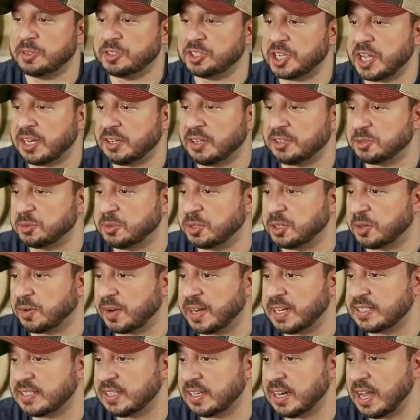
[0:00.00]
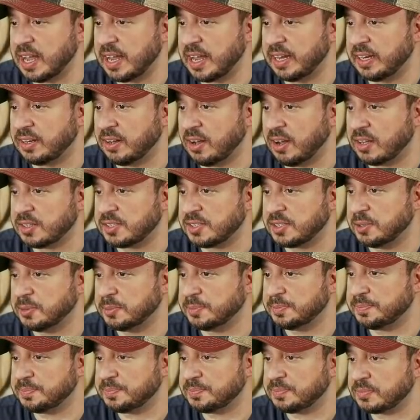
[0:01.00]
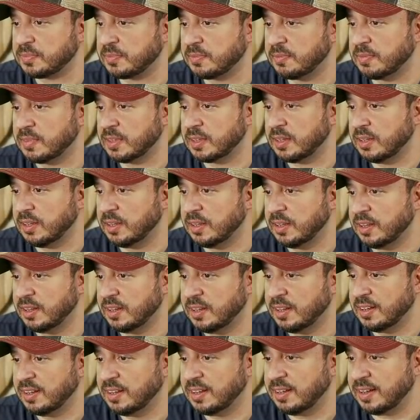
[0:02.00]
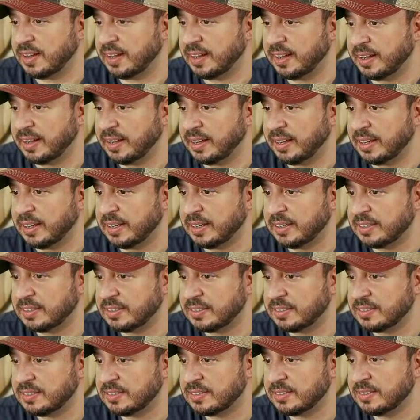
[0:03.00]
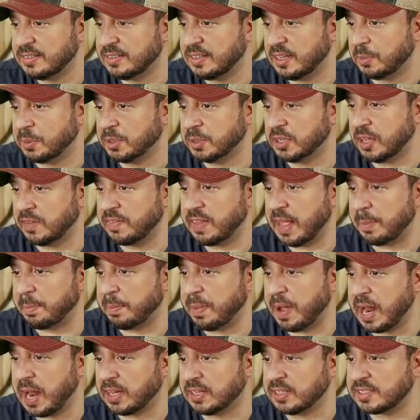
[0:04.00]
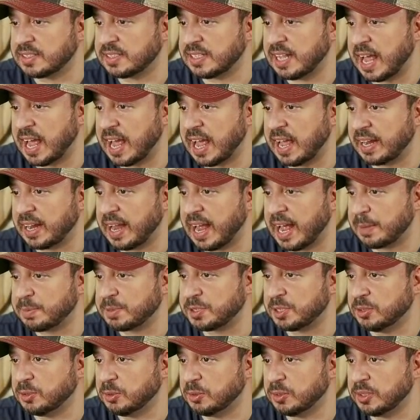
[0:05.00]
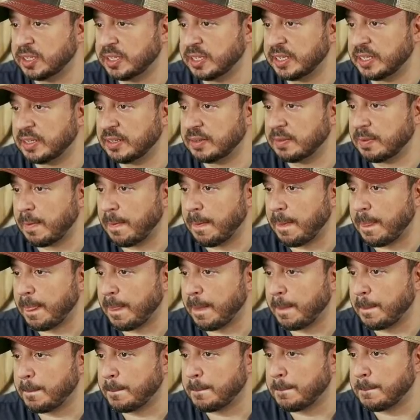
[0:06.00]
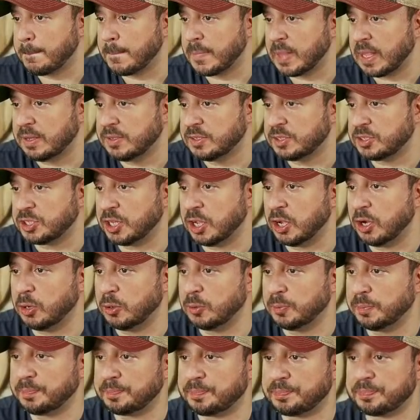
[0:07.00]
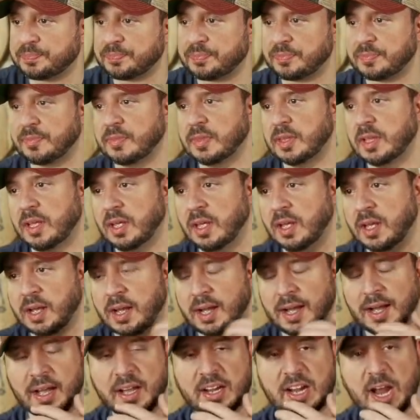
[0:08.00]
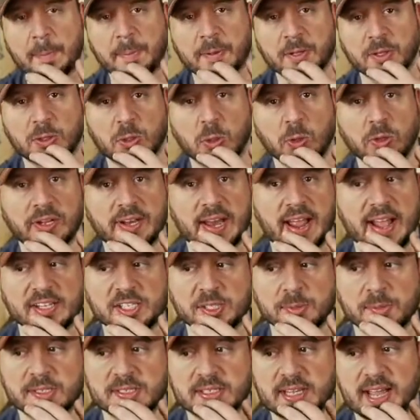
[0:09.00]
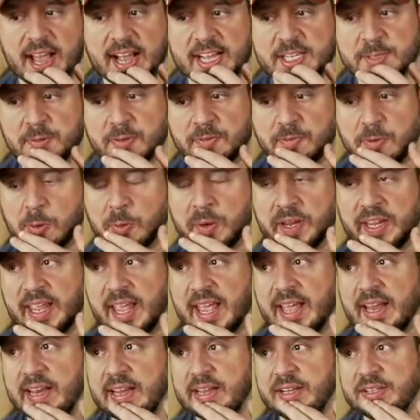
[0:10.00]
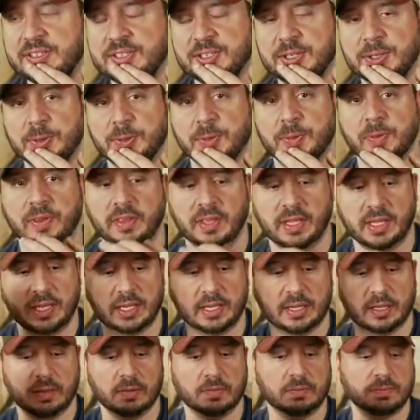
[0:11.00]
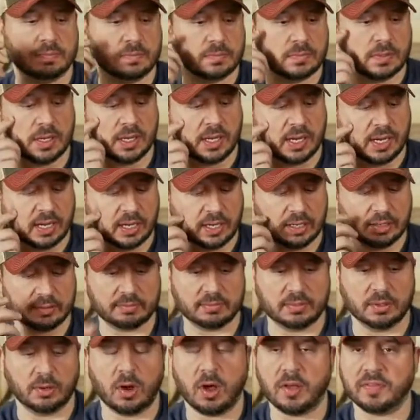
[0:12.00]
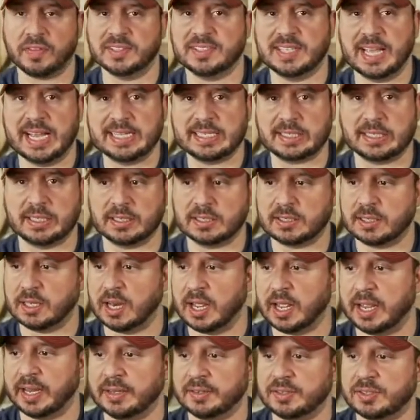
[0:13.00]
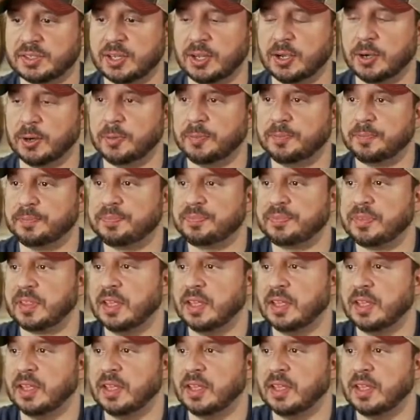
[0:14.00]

and Jen are doing great tonight. Awesome. Uh, I would love that bottle of Stagg. Absolutely. So, uh, a couple of cool announcements, guys, before we get into the, uh, the all the tastings tonight. So,